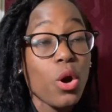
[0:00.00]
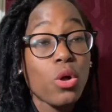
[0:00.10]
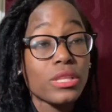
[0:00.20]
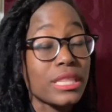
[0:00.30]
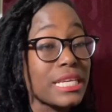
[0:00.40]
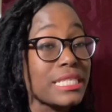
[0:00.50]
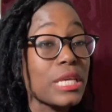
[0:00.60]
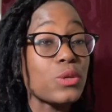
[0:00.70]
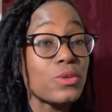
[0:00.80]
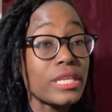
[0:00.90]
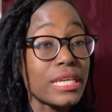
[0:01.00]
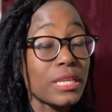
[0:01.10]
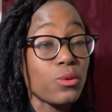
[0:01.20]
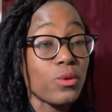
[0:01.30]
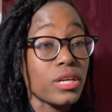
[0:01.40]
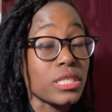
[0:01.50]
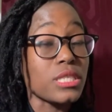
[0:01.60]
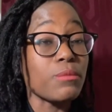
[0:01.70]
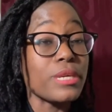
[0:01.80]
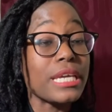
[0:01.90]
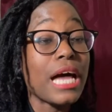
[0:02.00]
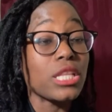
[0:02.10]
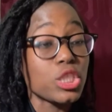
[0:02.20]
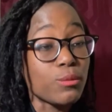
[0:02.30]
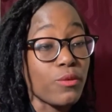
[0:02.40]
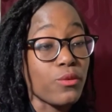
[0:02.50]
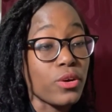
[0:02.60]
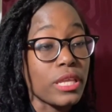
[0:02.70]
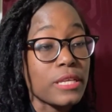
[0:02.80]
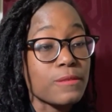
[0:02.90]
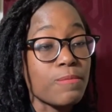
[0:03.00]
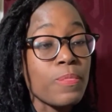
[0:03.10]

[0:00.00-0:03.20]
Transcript: all the things that you need in order to be eligible for this.